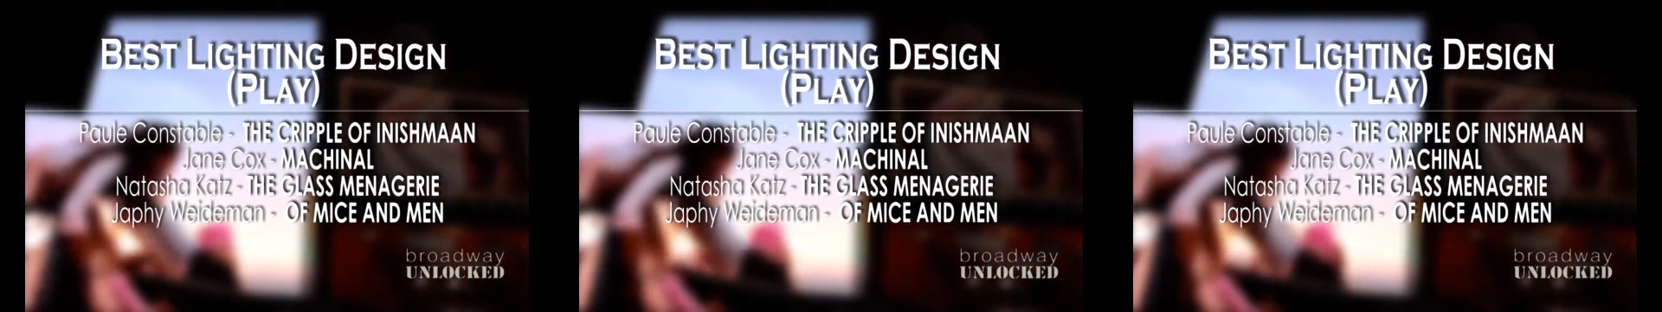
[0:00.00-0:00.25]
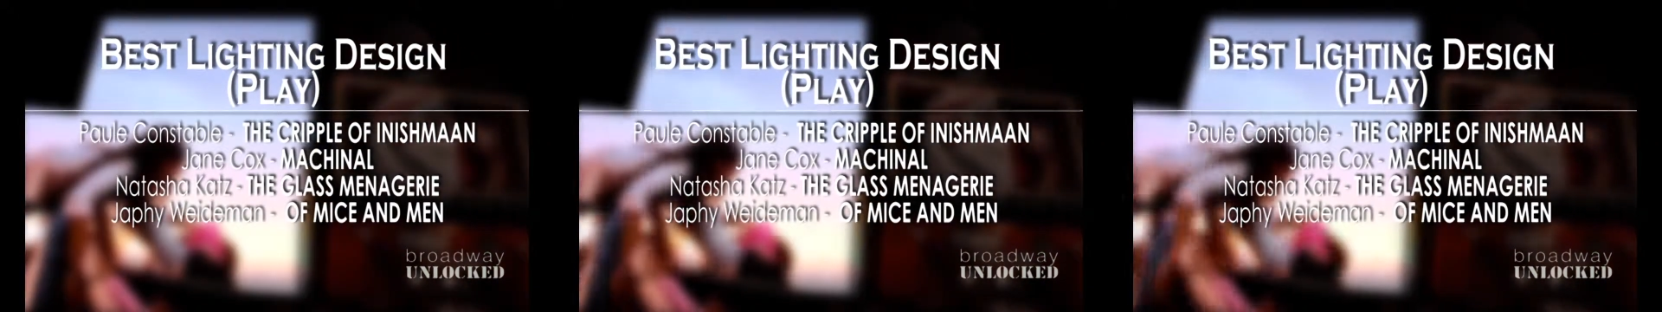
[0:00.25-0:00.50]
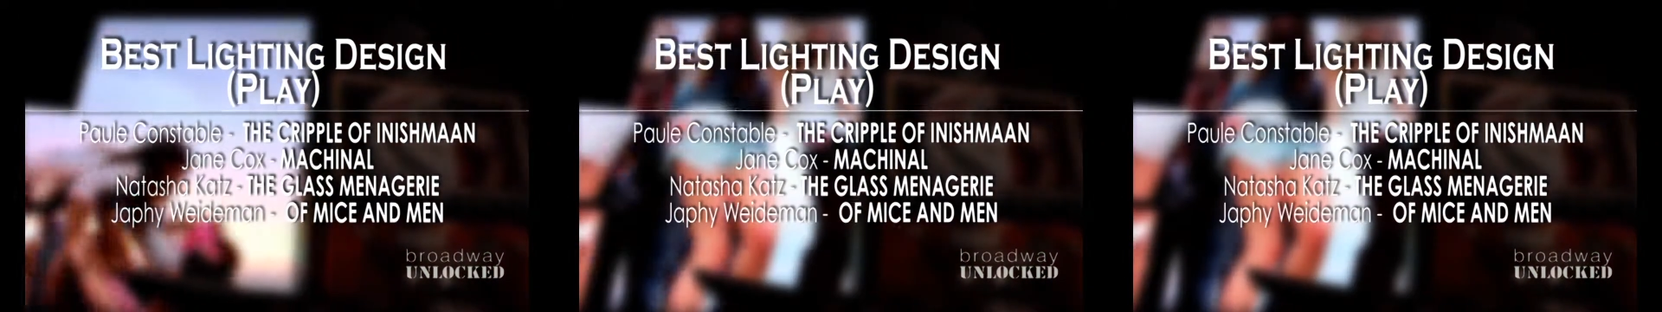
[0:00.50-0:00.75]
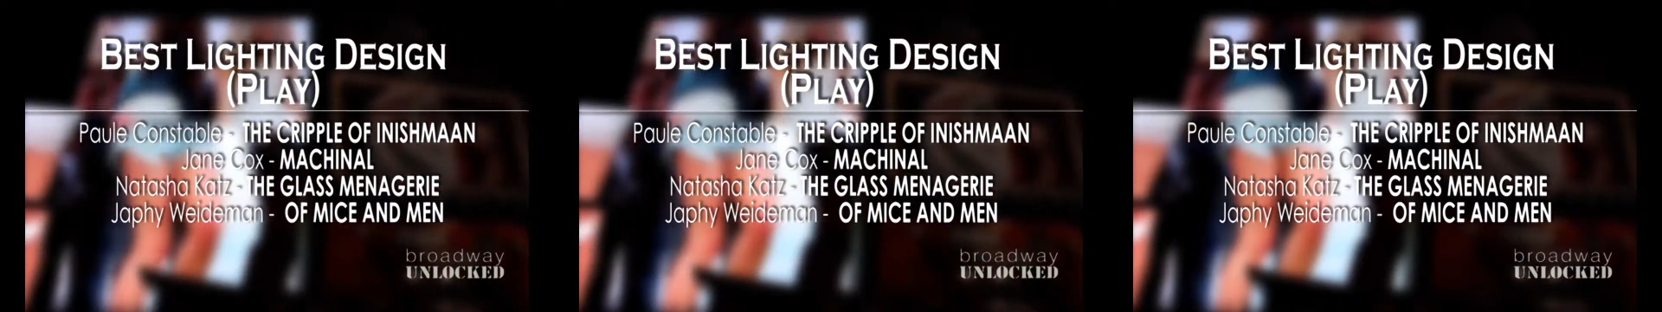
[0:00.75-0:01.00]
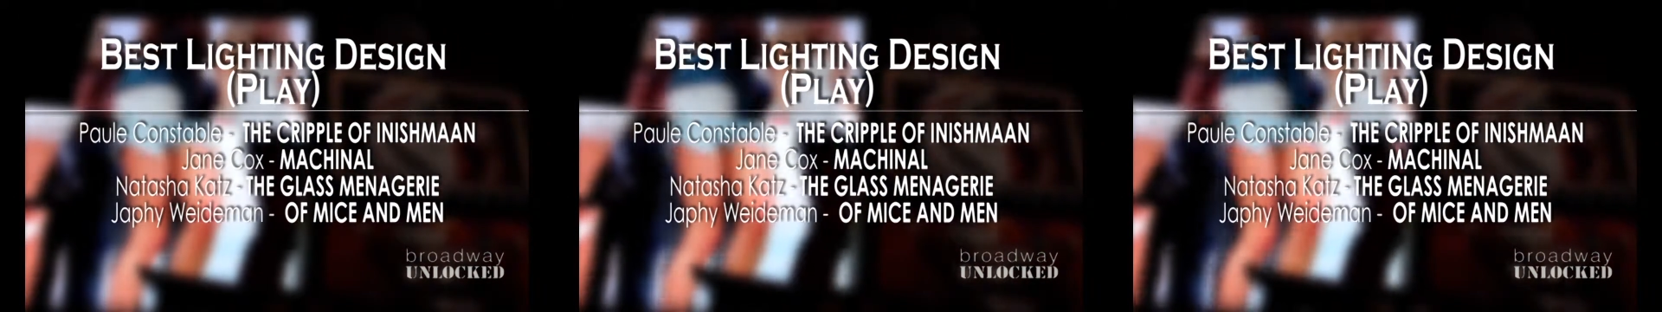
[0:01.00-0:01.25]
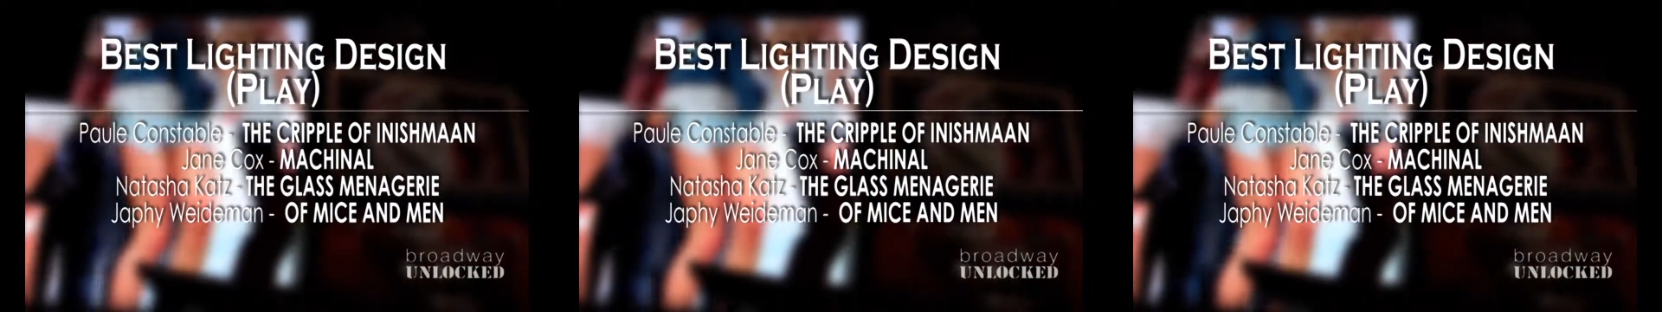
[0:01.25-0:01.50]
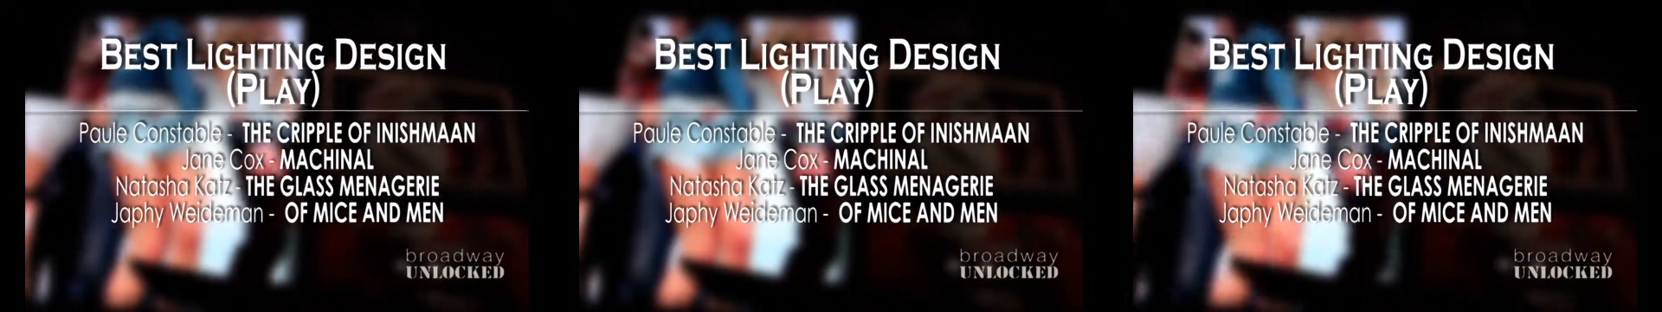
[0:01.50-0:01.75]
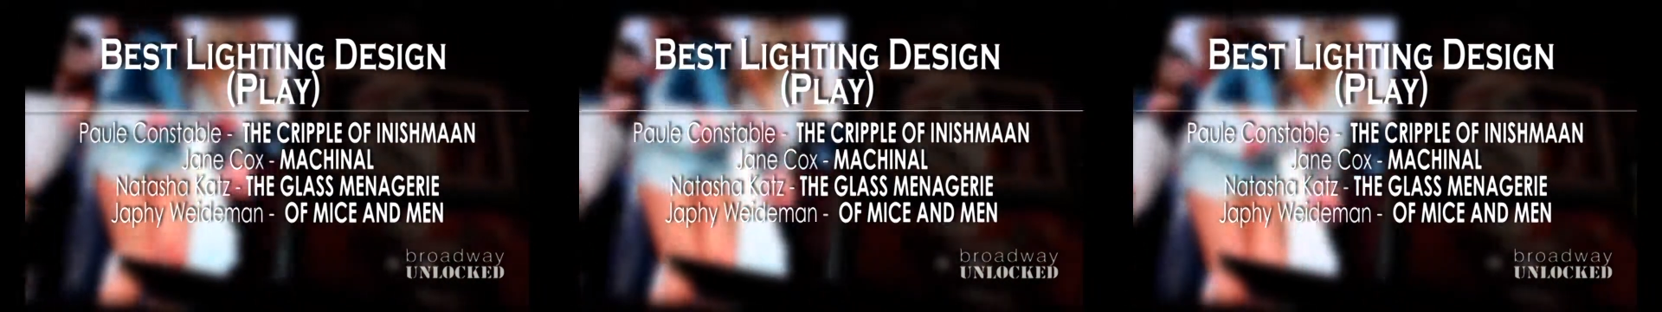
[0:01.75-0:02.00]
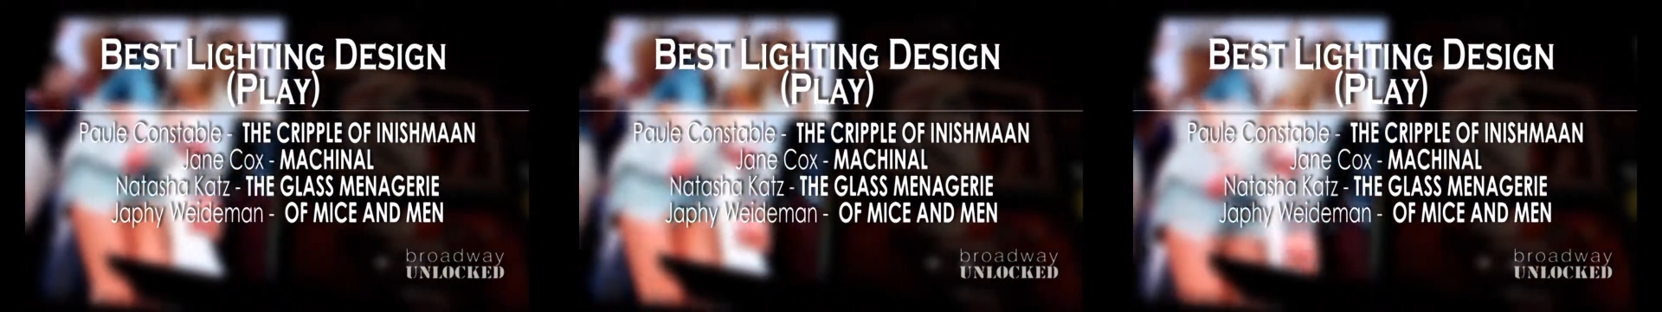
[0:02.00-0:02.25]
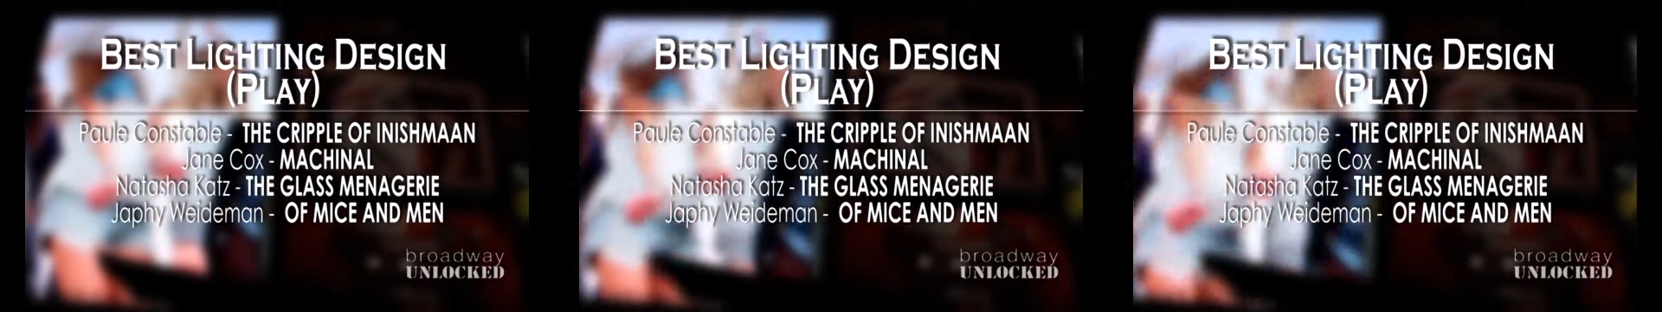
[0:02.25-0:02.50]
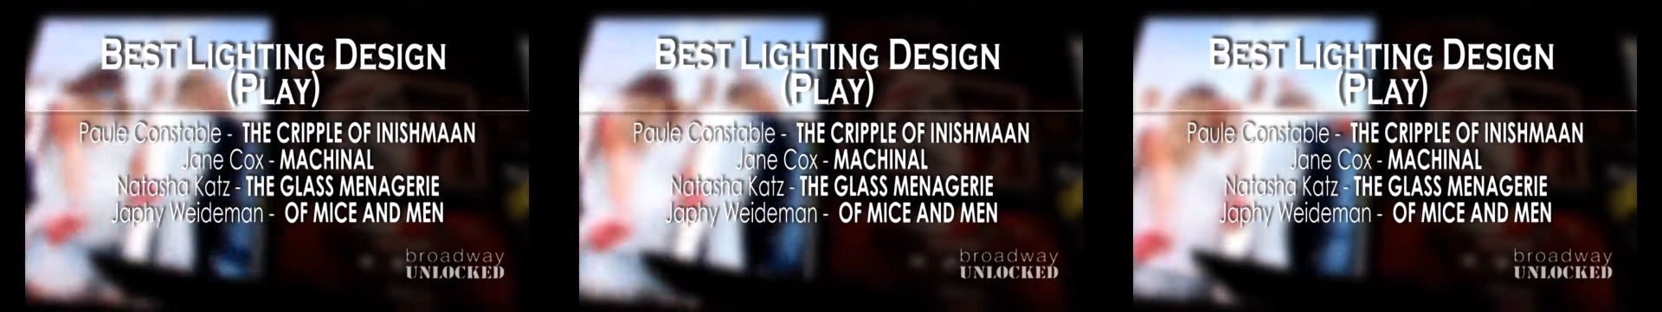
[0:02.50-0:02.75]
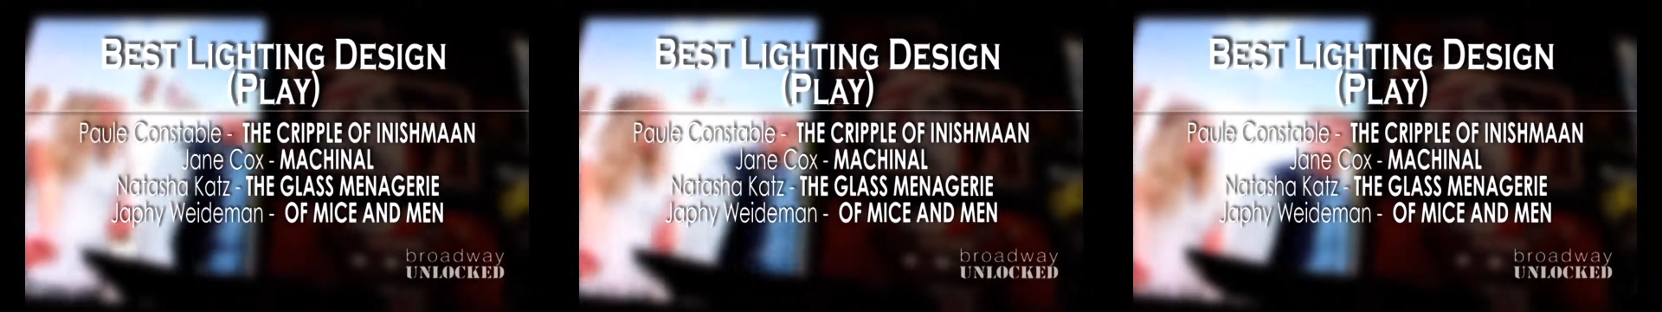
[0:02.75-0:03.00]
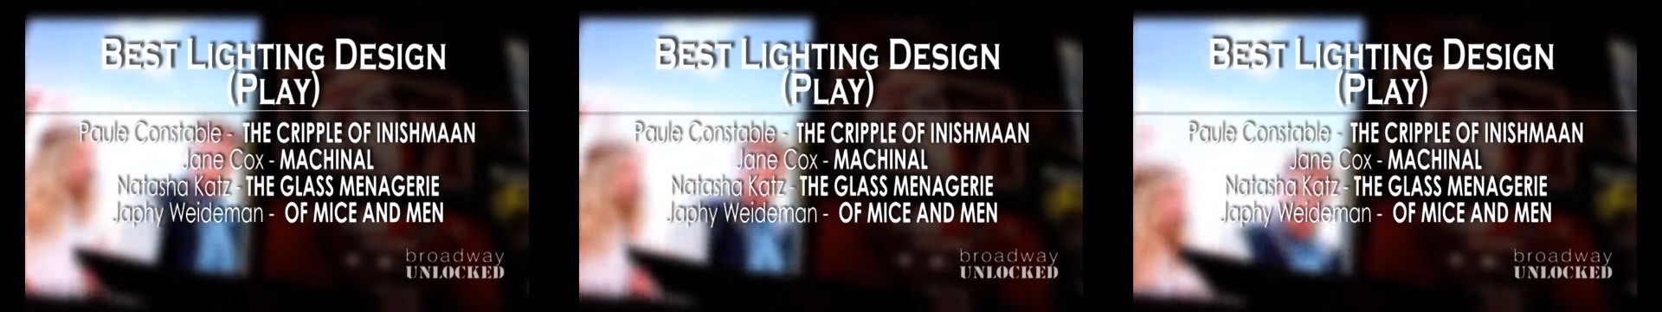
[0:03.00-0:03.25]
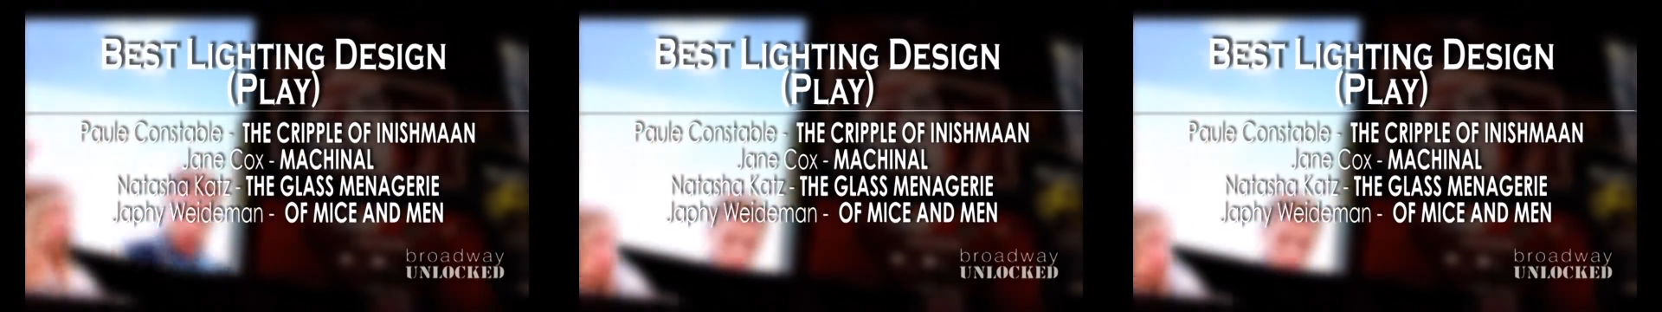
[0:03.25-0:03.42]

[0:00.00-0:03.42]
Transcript: [unreadable: no face in view]